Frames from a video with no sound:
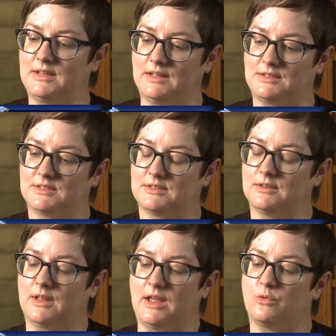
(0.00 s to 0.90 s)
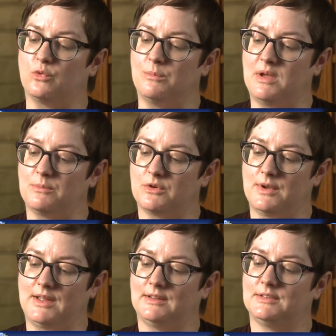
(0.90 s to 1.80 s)
it's like
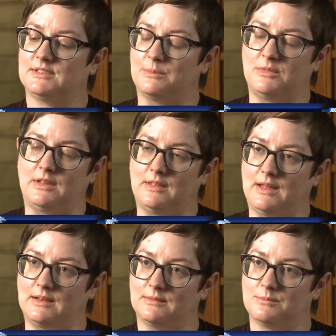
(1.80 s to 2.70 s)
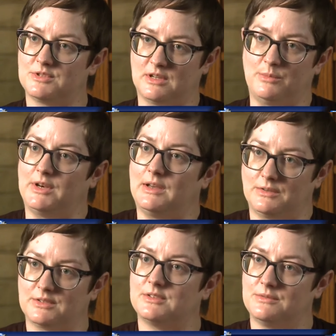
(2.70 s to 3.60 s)
remembering something that someone
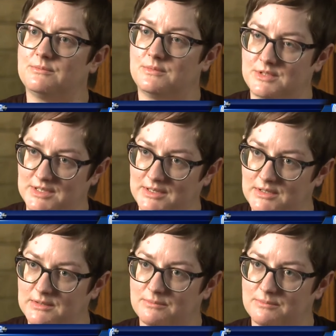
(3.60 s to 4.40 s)
else did.